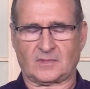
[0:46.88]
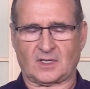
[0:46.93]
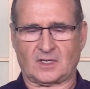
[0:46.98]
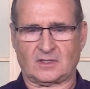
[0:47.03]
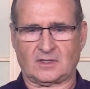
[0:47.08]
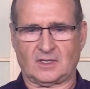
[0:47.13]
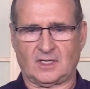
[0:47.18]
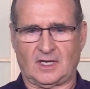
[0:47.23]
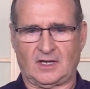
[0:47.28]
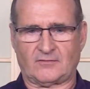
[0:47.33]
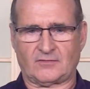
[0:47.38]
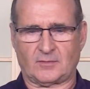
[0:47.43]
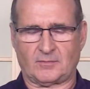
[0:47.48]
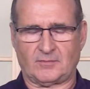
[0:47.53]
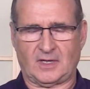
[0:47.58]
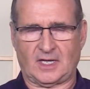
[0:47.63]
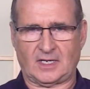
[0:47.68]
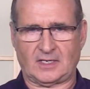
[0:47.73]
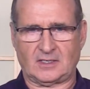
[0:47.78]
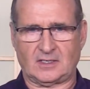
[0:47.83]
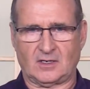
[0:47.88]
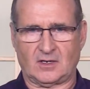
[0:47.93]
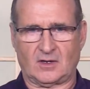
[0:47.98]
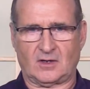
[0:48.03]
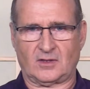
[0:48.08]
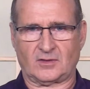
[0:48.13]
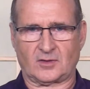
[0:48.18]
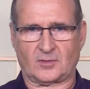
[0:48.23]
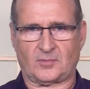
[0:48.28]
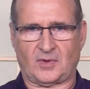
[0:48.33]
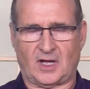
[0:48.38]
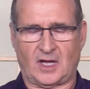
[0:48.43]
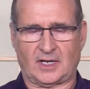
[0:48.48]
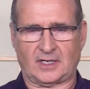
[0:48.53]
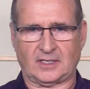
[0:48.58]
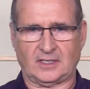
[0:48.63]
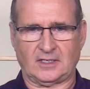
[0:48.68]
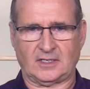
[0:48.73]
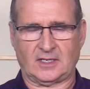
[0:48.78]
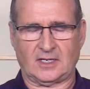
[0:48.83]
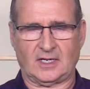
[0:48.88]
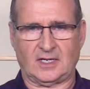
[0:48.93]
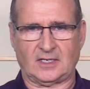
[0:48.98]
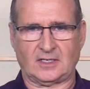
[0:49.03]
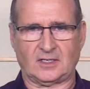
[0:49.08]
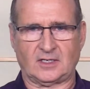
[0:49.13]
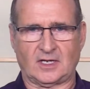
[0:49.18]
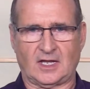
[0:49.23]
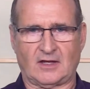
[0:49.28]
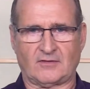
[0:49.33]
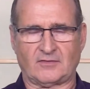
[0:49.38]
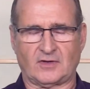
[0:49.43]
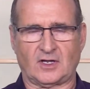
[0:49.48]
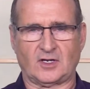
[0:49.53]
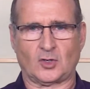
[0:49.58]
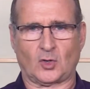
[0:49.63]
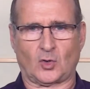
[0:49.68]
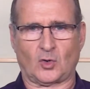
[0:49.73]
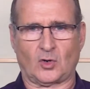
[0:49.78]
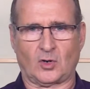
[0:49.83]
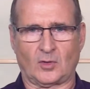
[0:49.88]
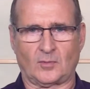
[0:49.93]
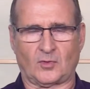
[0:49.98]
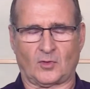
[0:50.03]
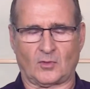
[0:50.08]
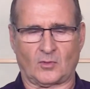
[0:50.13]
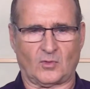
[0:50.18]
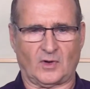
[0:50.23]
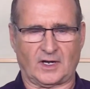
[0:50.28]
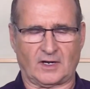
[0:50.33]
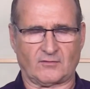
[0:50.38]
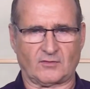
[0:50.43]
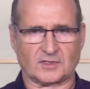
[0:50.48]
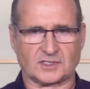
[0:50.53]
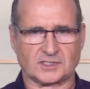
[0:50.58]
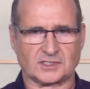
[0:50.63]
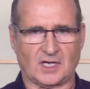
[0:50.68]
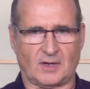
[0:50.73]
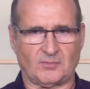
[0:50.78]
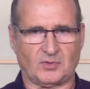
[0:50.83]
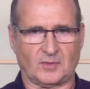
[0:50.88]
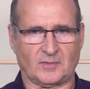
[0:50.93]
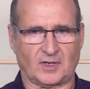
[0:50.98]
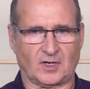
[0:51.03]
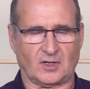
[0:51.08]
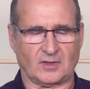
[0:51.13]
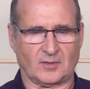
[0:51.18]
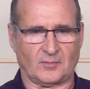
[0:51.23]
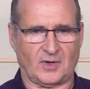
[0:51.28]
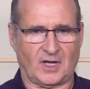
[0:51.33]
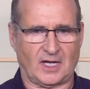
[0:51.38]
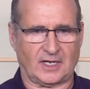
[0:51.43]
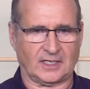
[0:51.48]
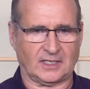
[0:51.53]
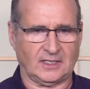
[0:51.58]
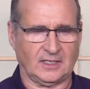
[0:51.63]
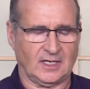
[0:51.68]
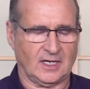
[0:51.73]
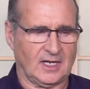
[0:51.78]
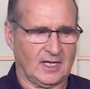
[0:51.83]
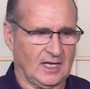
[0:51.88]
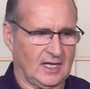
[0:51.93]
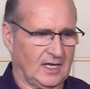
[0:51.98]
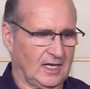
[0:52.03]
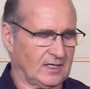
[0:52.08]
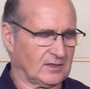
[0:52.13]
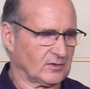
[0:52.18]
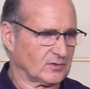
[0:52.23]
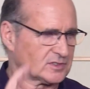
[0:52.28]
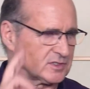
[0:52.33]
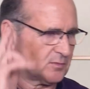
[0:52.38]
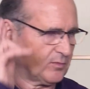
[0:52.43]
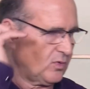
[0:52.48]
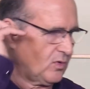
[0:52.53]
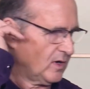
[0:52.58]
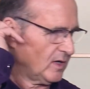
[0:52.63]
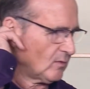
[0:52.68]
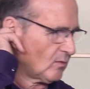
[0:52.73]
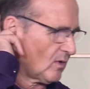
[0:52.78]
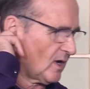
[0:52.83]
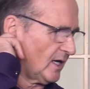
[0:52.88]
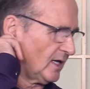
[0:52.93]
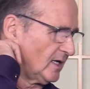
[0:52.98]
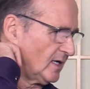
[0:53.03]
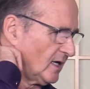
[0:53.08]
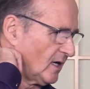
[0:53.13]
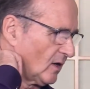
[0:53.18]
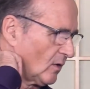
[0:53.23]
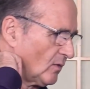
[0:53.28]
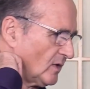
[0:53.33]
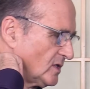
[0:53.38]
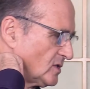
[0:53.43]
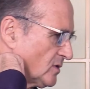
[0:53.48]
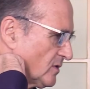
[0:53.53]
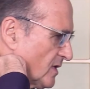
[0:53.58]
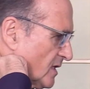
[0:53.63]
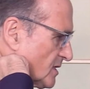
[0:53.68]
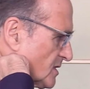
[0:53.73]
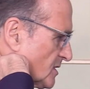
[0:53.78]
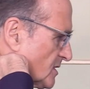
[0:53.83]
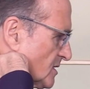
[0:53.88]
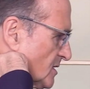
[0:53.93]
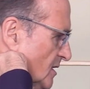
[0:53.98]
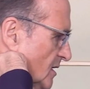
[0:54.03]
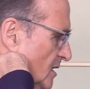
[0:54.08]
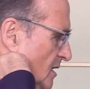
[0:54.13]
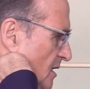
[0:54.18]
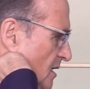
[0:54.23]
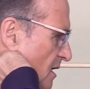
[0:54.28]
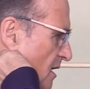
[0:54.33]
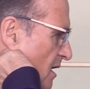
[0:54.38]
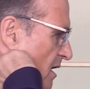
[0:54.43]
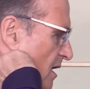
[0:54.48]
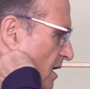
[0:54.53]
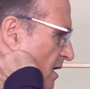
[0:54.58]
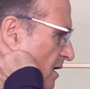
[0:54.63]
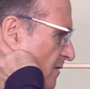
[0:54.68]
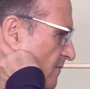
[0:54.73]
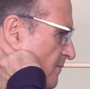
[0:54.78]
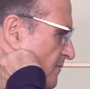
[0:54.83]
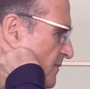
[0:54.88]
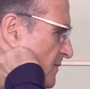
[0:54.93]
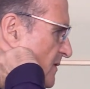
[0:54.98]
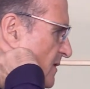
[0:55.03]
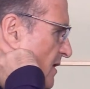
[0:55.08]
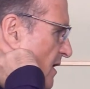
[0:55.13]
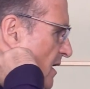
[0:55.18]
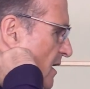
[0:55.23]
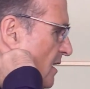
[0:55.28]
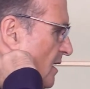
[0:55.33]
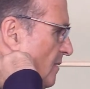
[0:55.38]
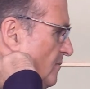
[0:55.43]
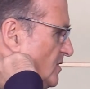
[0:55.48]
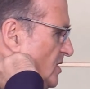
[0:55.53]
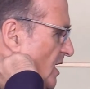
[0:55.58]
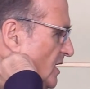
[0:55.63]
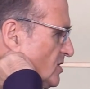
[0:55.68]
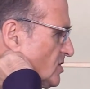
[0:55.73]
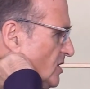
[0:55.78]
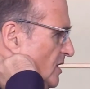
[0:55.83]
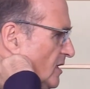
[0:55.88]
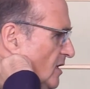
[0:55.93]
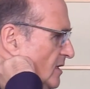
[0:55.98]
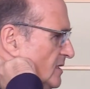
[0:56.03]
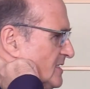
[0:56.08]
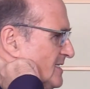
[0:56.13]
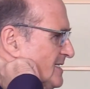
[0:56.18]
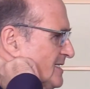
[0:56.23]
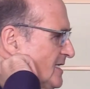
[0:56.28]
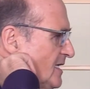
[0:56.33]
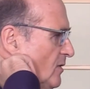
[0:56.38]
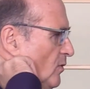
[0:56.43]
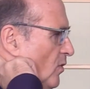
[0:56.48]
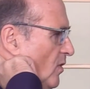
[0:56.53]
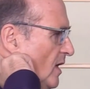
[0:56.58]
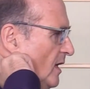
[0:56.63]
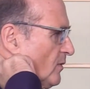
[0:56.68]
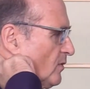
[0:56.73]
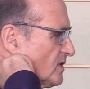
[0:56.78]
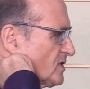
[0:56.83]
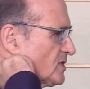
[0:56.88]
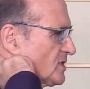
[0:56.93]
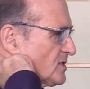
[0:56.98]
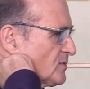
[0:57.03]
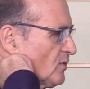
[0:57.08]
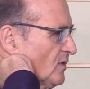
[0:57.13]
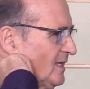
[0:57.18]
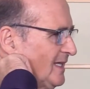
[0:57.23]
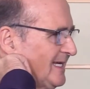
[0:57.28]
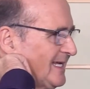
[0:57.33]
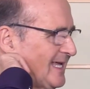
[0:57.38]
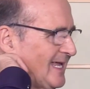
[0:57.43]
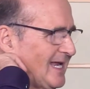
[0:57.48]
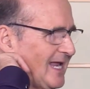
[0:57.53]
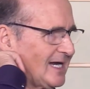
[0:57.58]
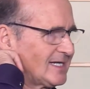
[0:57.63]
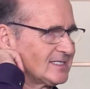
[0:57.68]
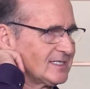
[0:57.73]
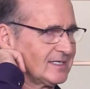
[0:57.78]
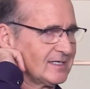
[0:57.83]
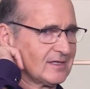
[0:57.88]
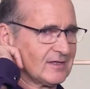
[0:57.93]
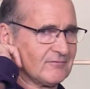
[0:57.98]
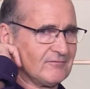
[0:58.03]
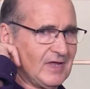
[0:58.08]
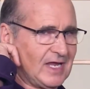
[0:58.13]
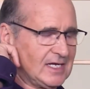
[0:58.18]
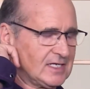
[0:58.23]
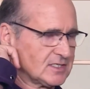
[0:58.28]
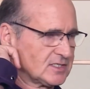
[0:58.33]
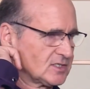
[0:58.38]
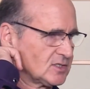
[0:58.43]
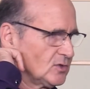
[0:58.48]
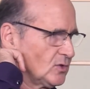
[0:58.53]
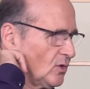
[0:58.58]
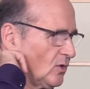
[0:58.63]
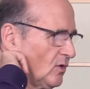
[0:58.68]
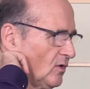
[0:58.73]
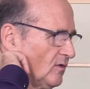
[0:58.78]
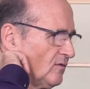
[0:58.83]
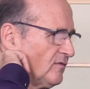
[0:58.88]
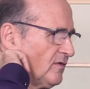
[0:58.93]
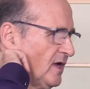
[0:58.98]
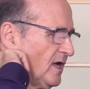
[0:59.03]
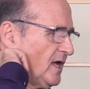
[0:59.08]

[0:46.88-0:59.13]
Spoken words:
they have the med on their body and you have an herb or whatever supplement on the body. And there's a point right here. We do this, I'm touching on C1, which is really connecting to the vagus nerve.